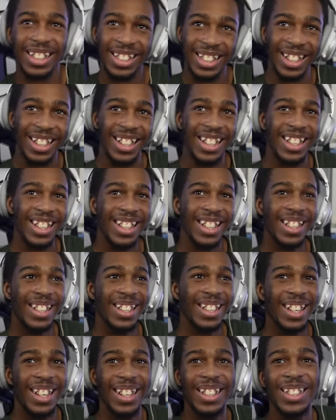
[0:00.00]
Is what that, am off?
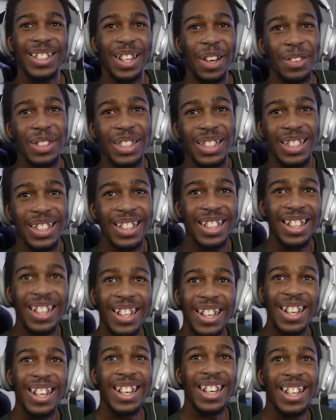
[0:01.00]
Yeah, just I'm just
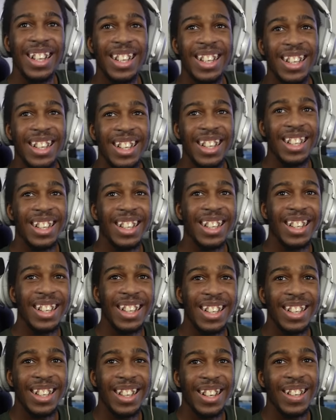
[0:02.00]
probably not as much as that
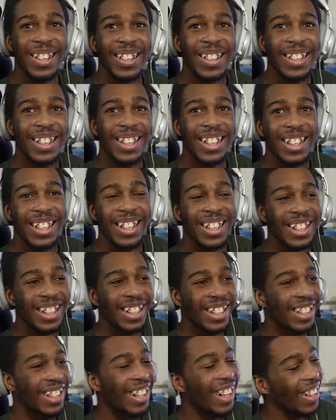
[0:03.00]
if I'm being
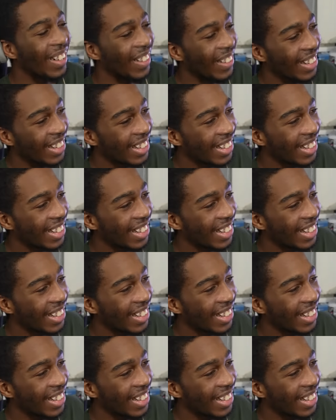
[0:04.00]
honest. Oh.